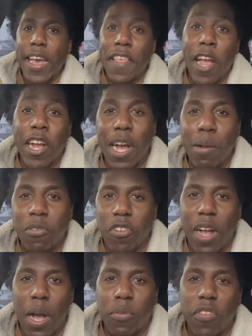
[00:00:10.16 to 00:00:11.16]
there,
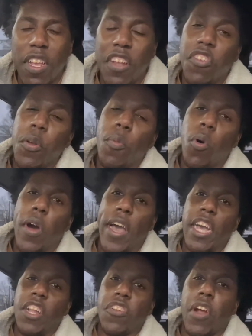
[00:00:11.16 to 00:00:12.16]
gumdrops. It's your
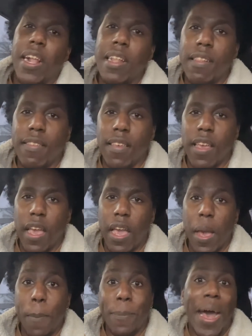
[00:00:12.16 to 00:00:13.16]
boy, Charley
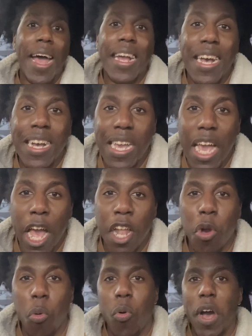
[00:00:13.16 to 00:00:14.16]
Tii, back
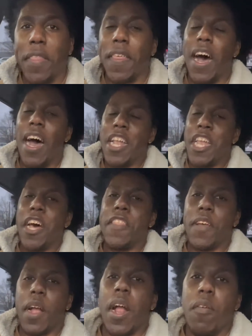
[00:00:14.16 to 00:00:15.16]
again with
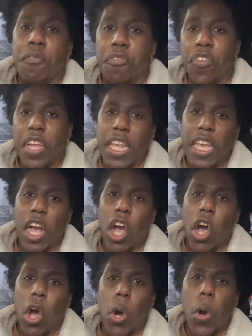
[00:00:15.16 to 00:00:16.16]
another
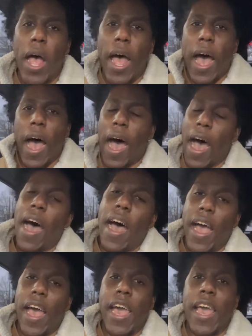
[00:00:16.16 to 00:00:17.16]
video.
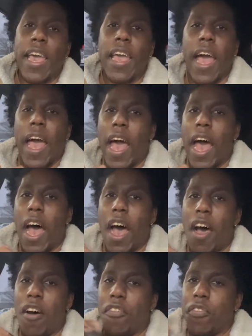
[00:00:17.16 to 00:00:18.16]
I
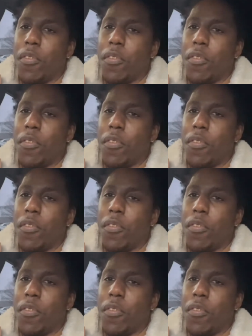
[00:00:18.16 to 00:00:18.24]
have,